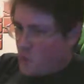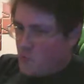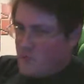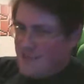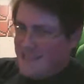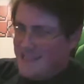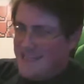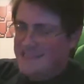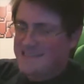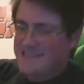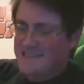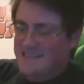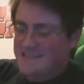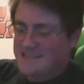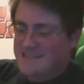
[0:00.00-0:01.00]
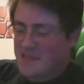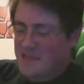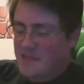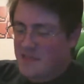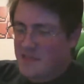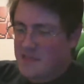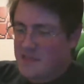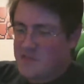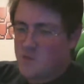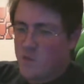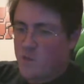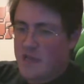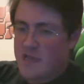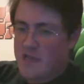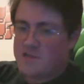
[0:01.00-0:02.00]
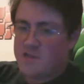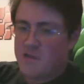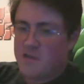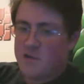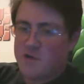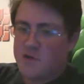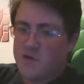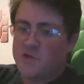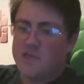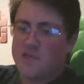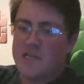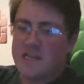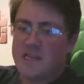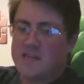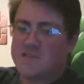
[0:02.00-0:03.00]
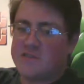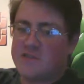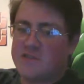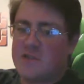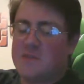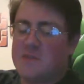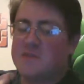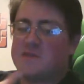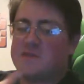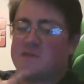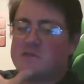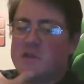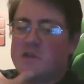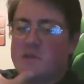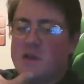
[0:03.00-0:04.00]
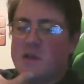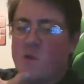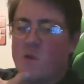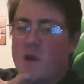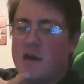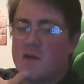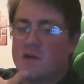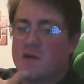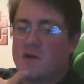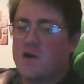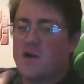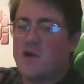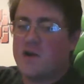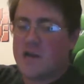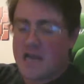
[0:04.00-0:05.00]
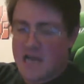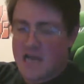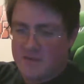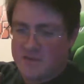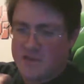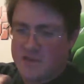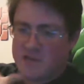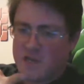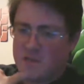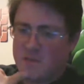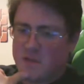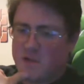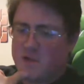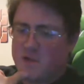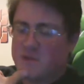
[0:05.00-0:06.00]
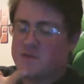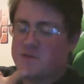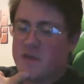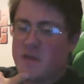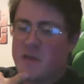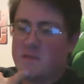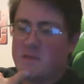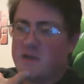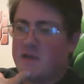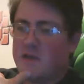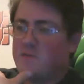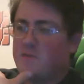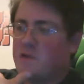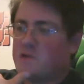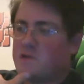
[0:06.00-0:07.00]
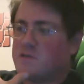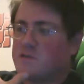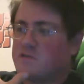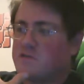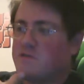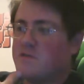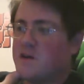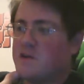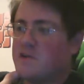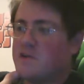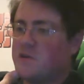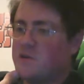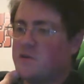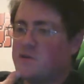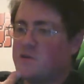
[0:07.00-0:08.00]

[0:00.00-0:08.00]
releases this week, so Tuesday night stream is just going to be a wild card. I have just uploaded some gameplay from Ultra Street Fighter 2, so